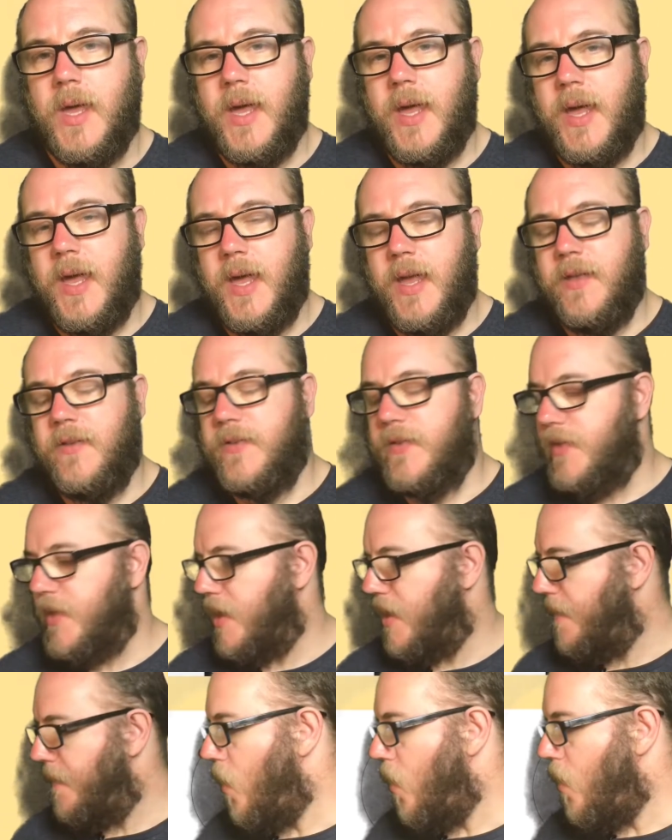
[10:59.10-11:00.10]
is
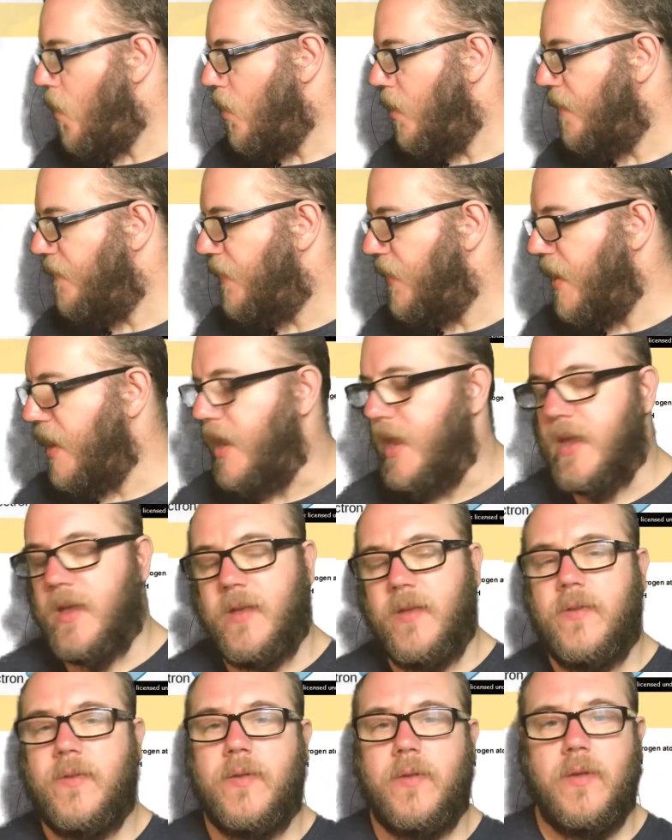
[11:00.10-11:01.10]
that all of
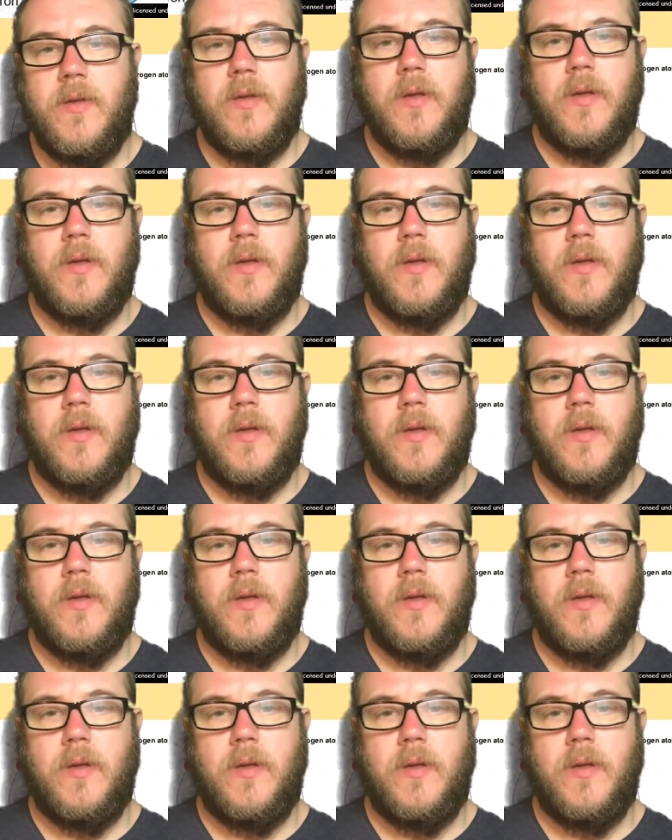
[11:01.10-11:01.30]
these